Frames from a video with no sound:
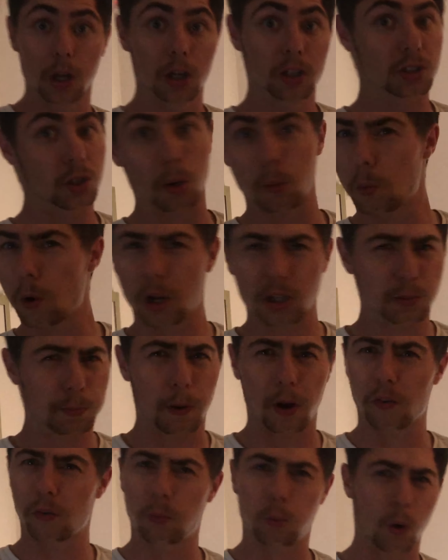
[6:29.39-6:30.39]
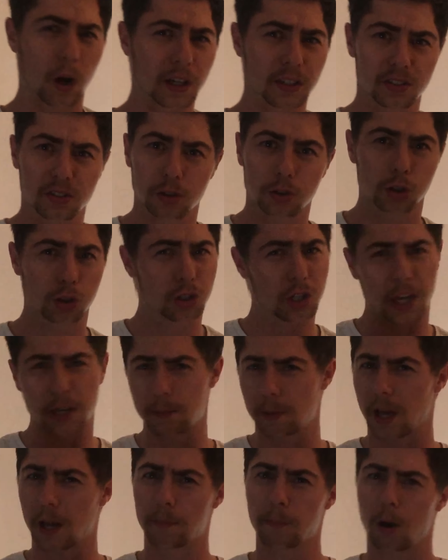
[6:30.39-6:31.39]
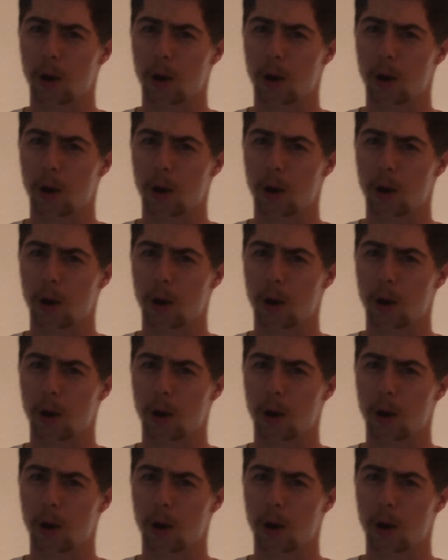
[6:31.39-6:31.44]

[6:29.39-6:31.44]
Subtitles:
So it works both ways, so just keep that in